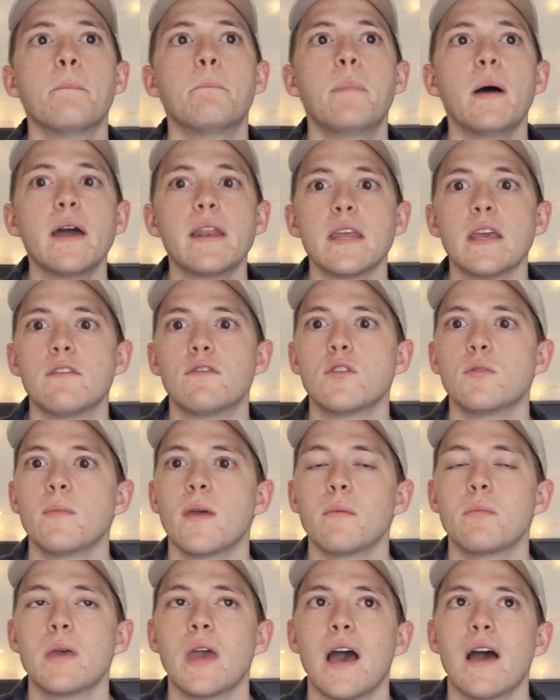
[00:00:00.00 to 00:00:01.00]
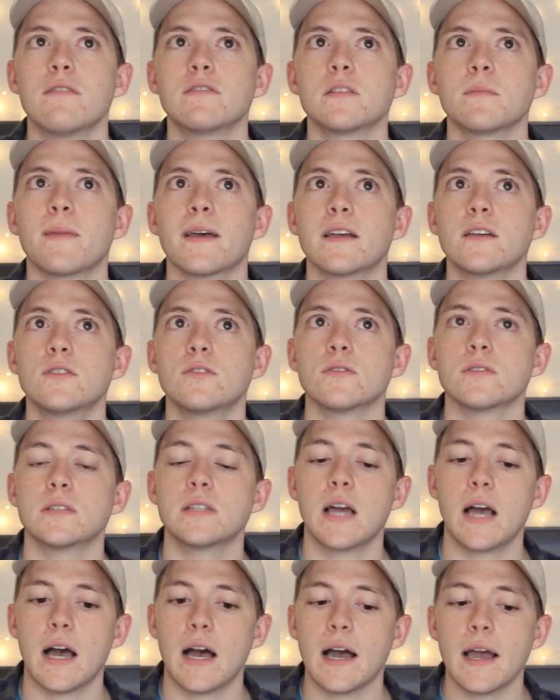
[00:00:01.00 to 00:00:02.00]
But if you maybe have some extra
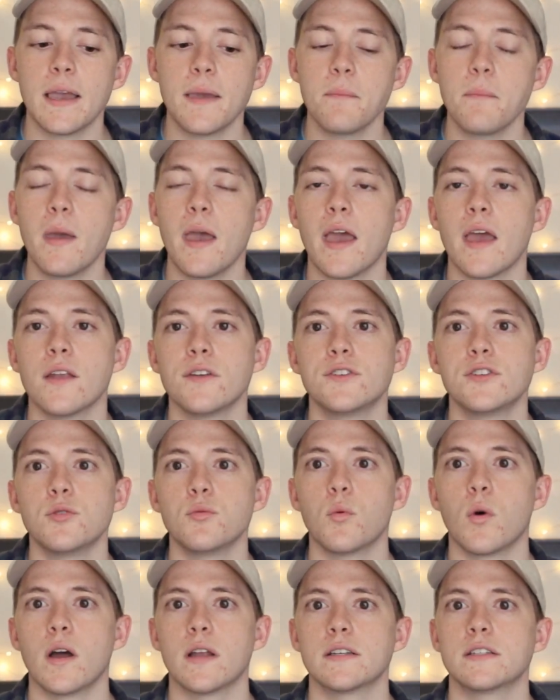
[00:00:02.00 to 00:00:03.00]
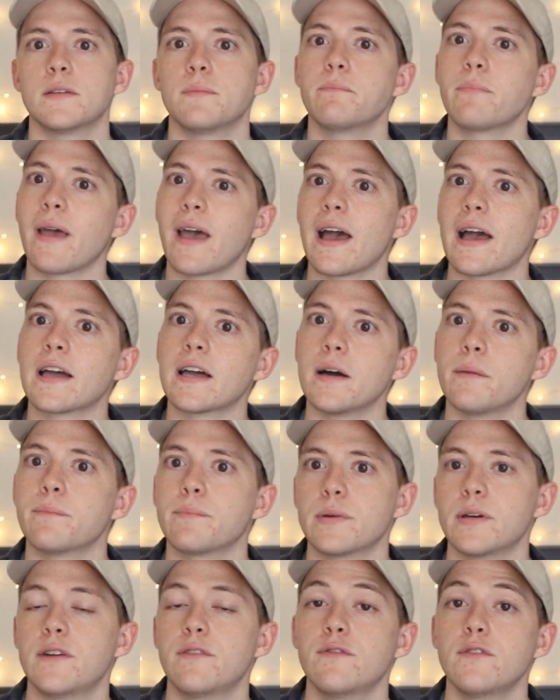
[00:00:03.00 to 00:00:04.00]
time and you want to pack up
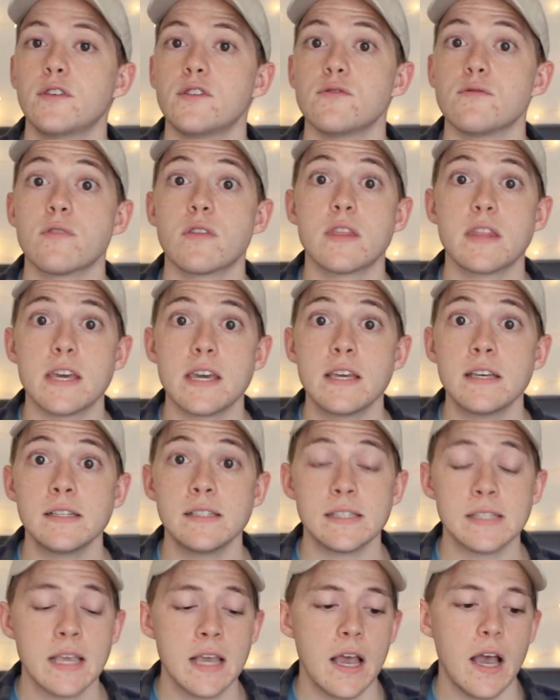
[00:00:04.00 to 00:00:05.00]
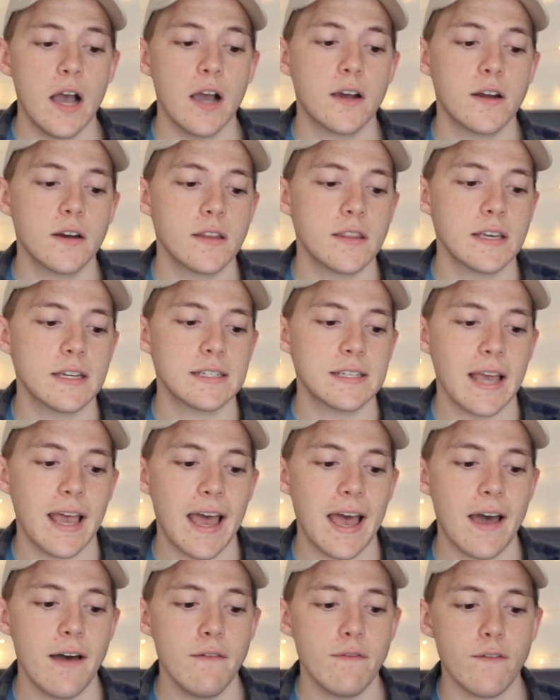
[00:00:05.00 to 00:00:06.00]
a few things, a good thing to
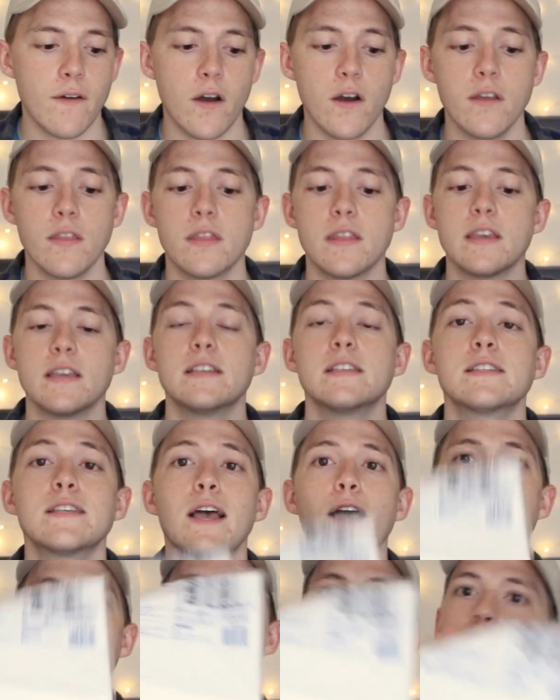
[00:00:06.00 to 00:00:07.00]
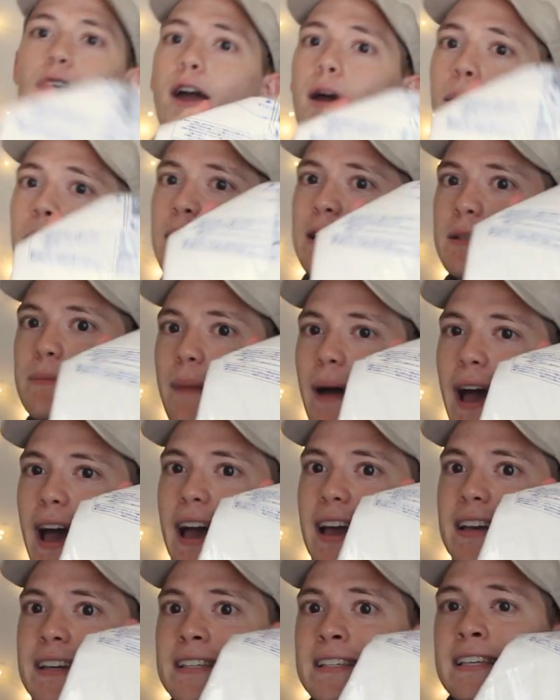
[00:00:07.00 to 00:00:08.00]
have are these garbage
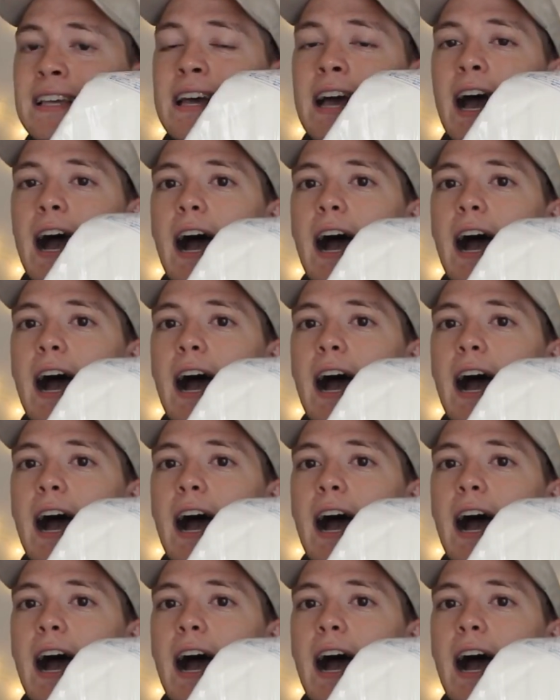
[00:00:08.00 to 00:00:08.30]
bags.